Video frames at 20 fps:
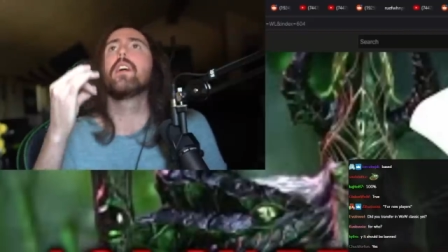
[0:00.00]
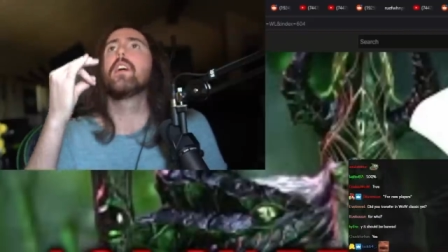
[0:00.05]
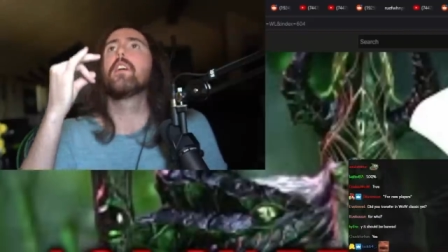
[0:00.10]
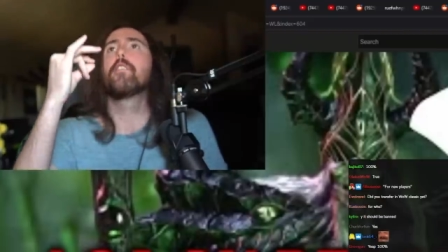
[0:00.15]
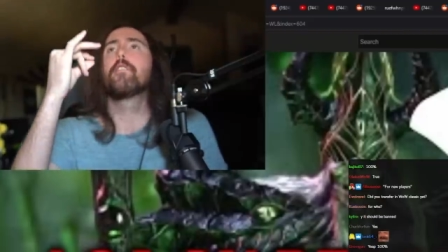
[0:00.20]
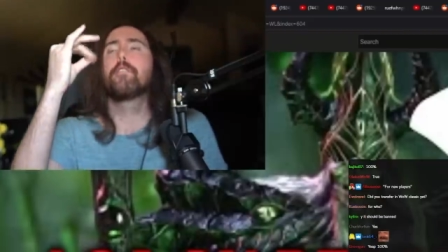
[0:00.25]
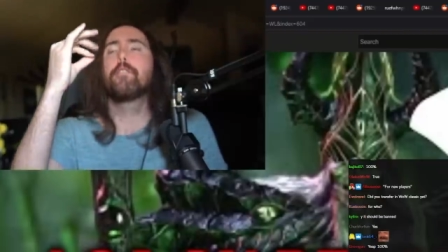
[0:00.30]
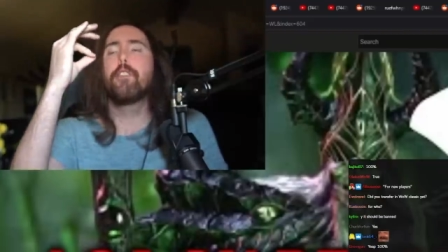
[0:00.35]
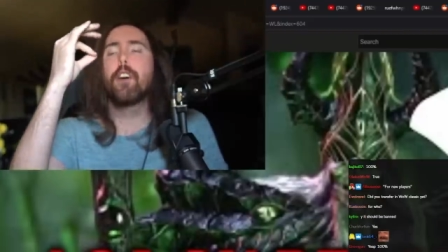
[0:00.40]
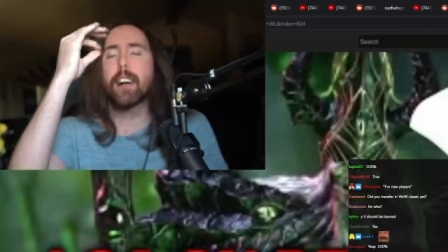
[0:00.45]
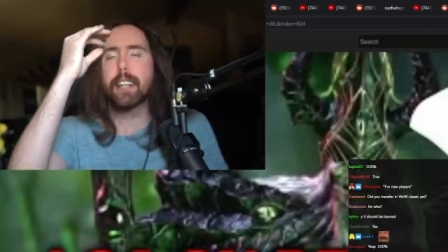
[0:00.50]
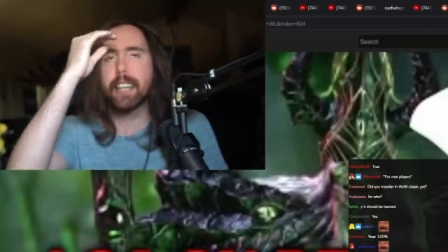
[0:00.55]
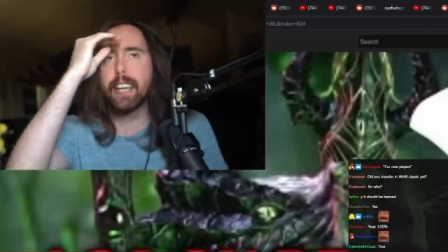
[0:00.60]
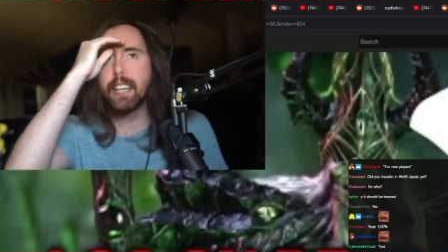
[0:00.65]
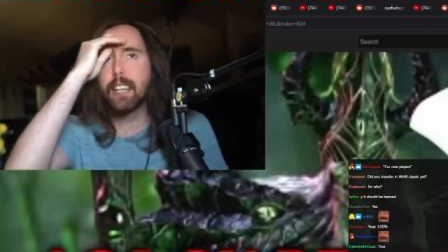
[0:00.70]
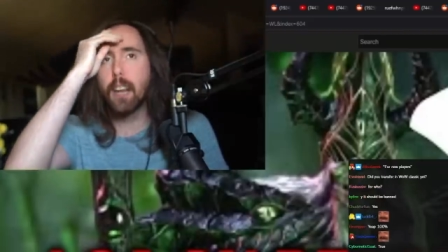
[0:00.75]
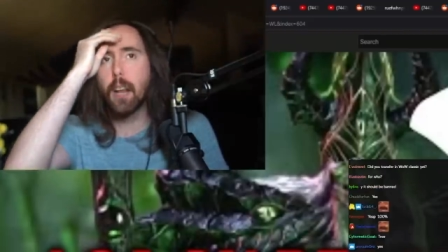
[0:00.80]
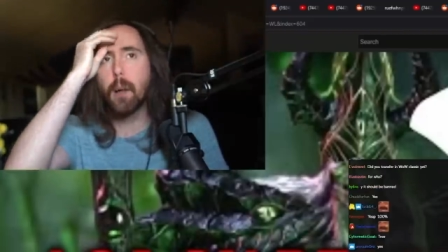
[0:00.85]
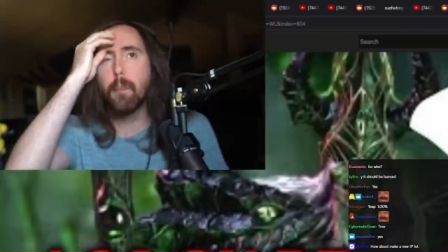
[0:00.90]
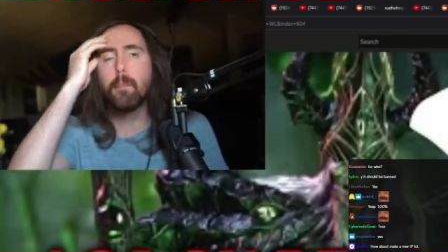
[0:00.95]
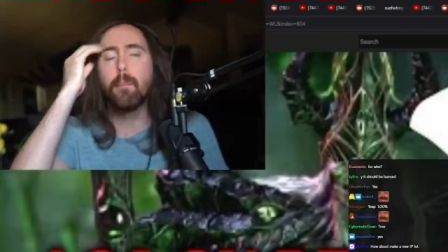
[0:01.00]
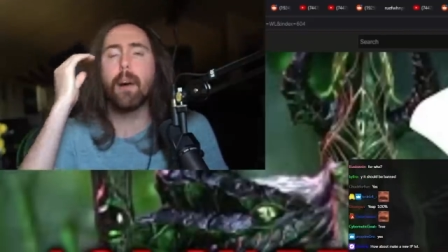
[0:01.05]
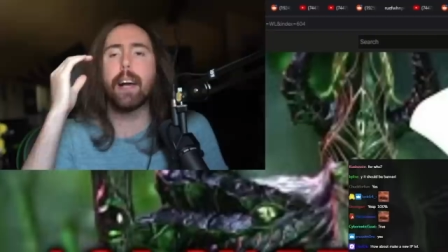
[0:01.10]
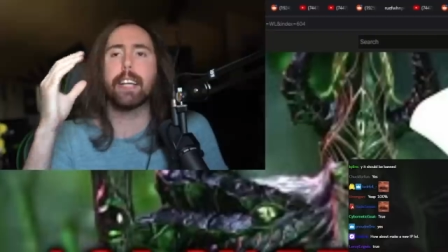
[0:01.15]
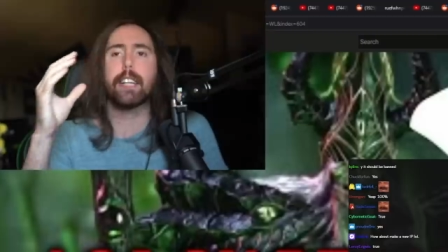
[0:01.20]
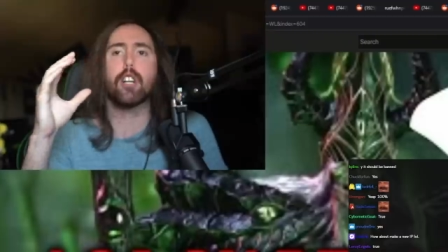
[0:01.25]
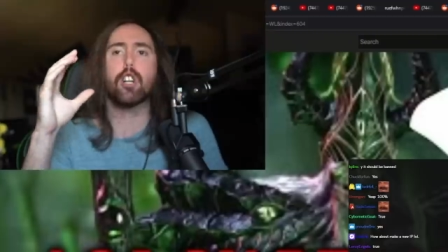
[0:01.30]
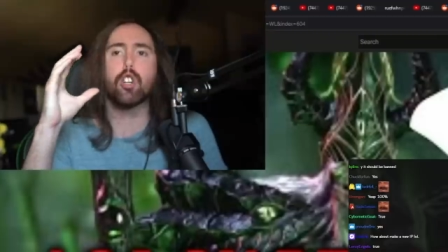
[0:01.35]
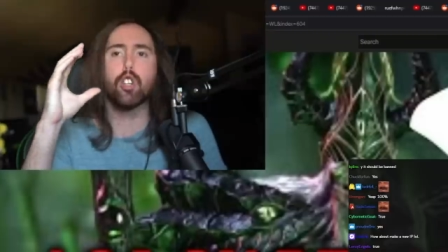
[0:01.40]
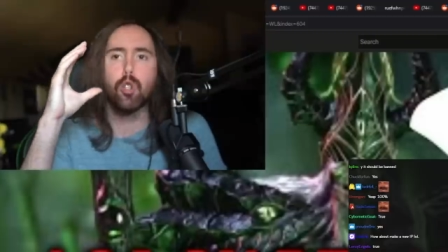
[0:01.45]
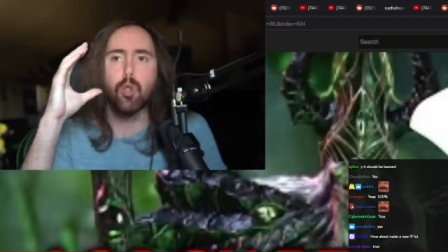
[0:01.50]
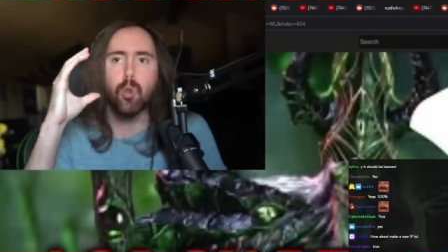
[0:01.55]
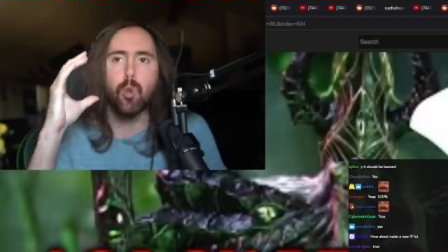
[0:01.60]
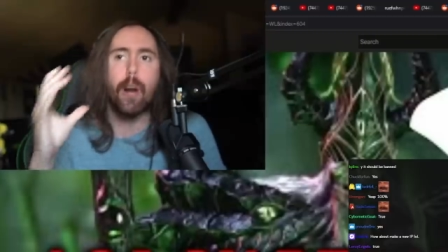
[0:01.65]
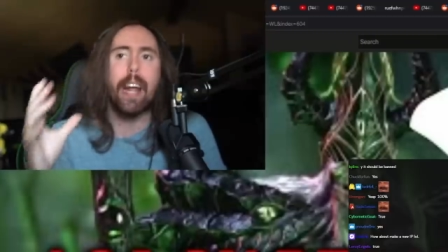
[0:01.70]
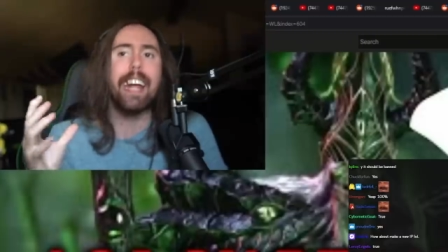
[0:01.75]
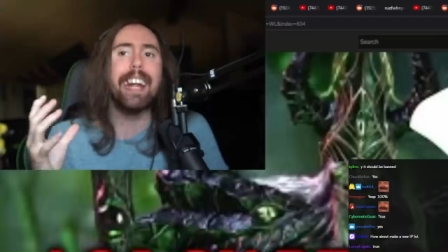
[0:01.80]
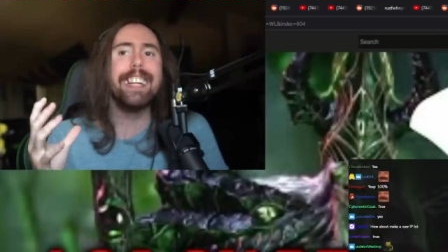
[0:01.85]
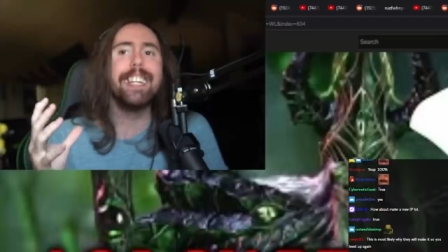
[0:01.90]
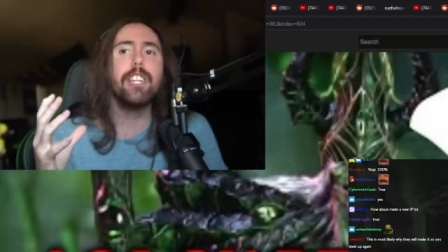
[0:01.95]
fucking like
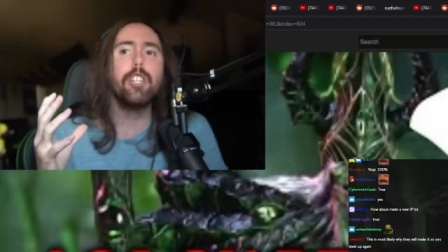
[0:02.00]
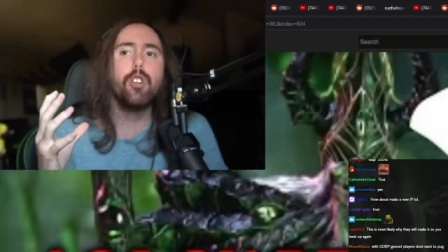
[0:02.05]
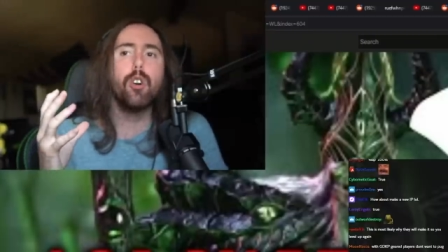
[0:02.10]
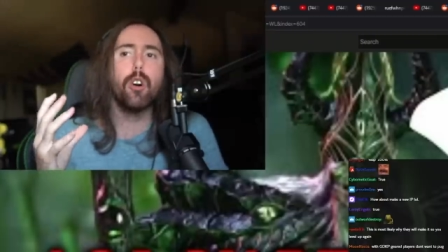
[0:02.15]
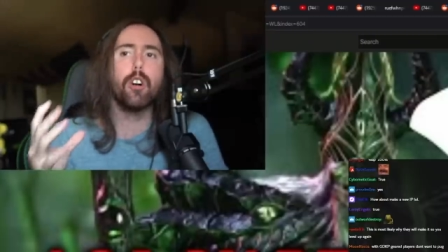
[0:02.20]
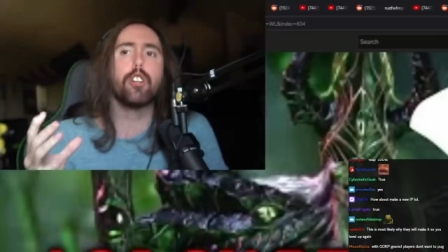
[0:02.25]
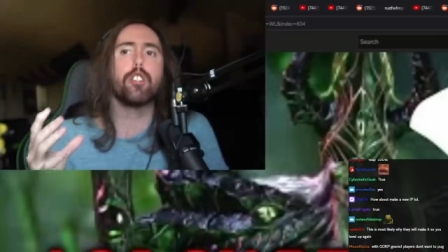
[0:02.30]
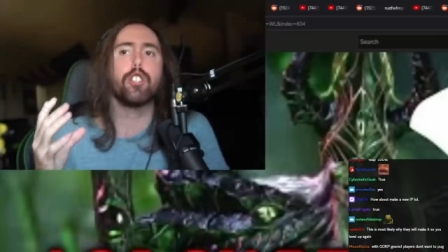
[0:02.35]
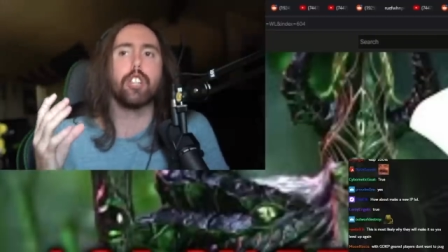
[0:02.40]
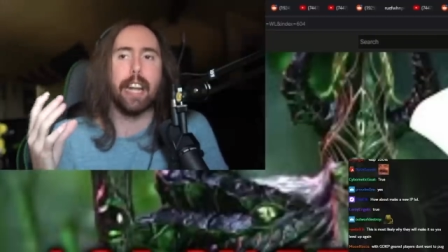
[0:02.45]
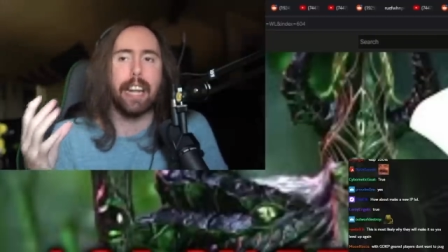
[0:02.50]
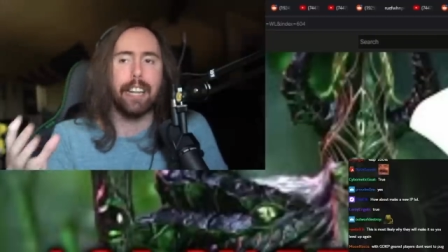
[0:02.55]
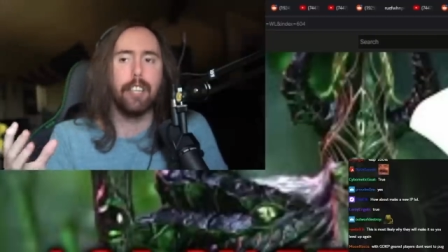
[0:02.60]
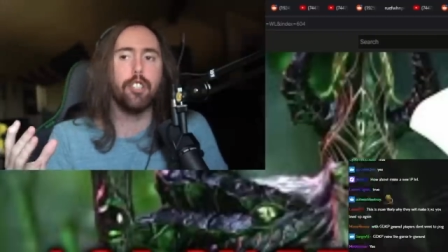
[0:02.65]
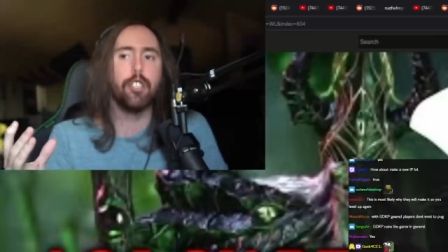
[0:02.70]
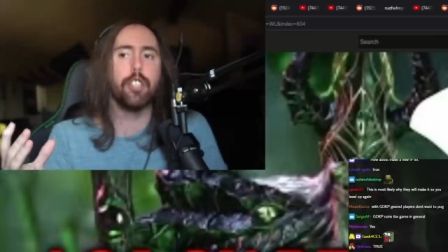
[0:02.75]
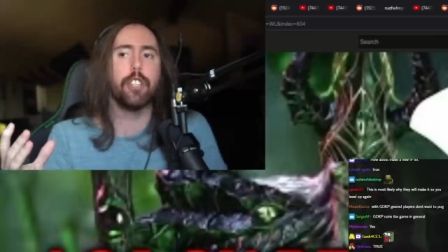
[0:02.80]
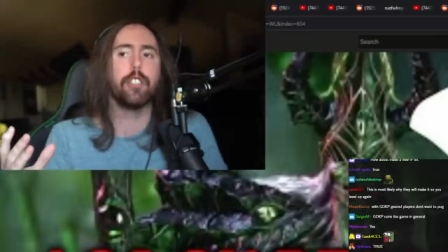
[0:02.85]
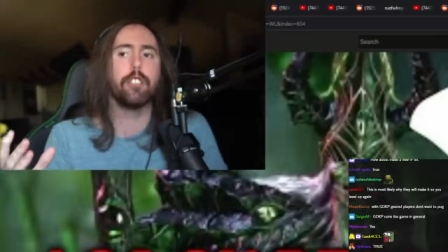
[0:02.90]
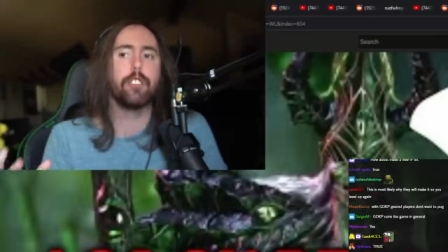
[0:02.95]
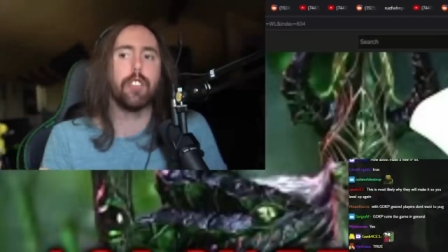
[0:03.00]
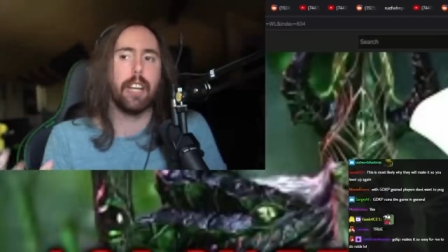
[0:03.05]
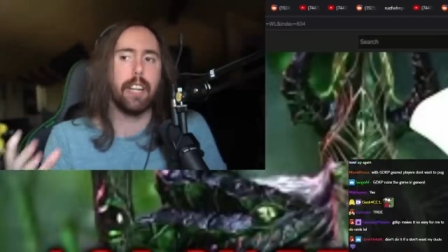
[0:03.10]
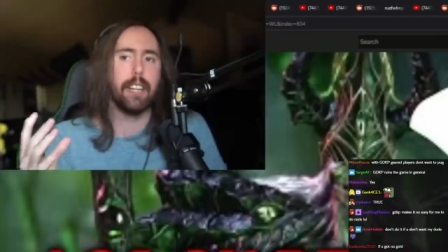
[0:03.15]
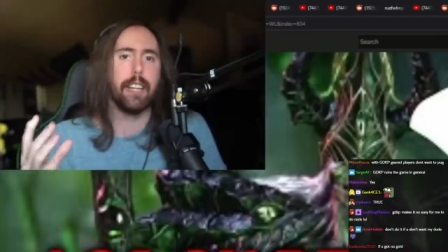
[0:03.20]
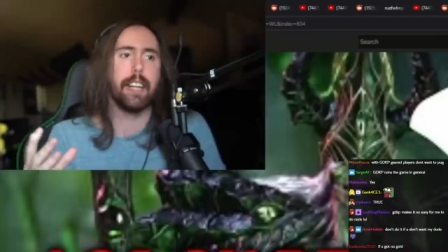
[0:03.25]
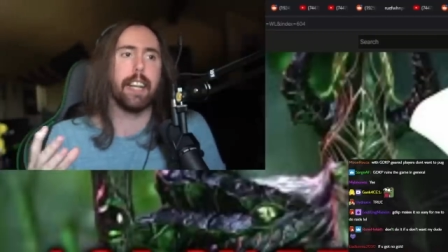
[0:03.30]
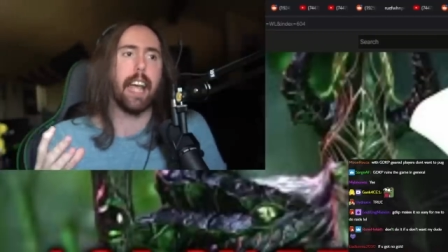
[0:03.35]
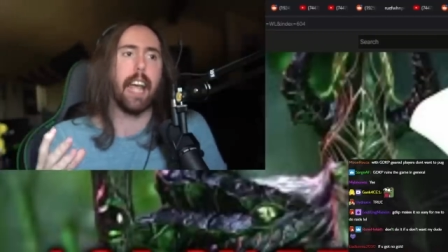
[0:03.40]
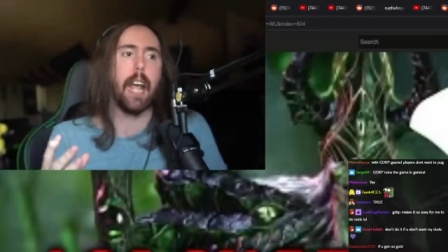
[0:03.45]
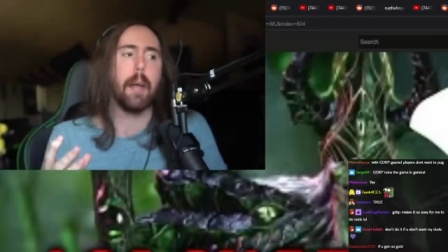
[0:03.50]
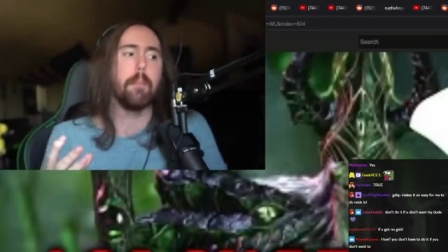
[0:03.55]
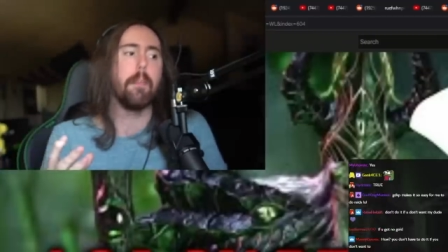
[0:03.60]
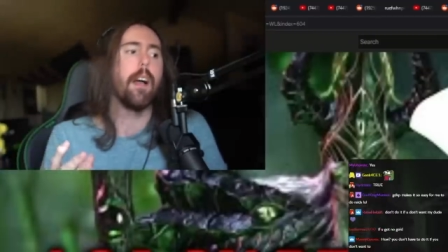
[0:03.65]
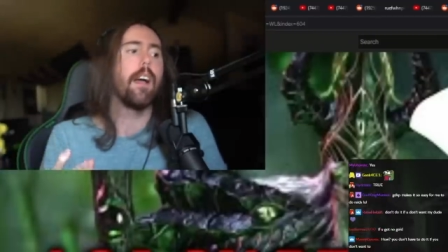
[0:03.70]
granular changes in the game.